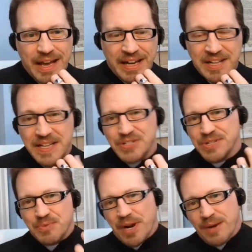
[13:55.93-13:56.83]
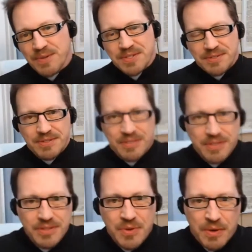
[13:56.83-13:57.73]
addition, when I was
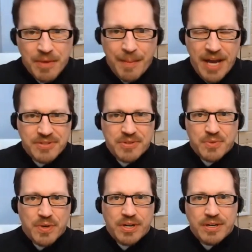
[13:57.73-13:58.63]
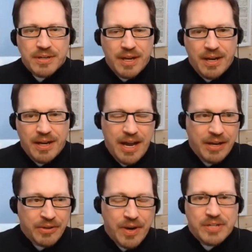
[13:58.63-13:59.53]
doing my master's work
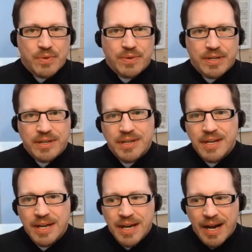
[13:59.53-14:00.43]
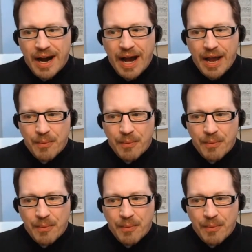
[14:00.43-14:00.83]
and graduate work, I